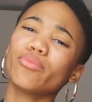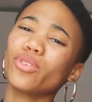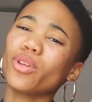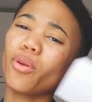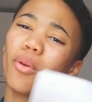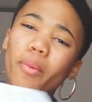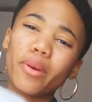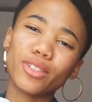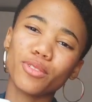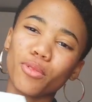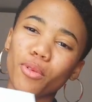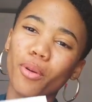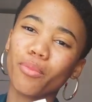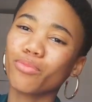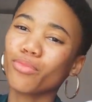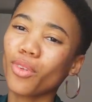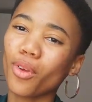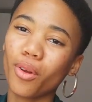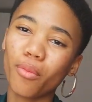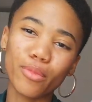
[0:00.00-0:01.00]
no man's, no,
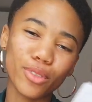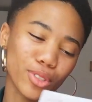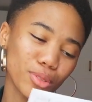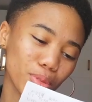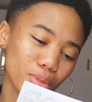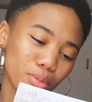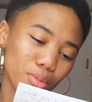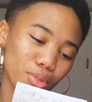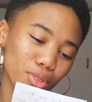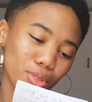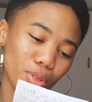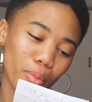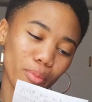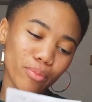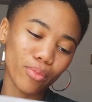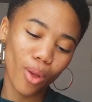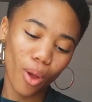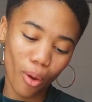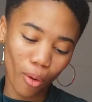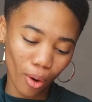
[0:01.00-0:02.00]
I'm just,
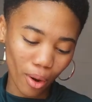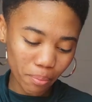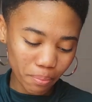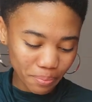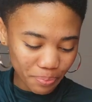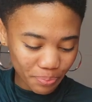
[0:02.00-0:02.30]
okay.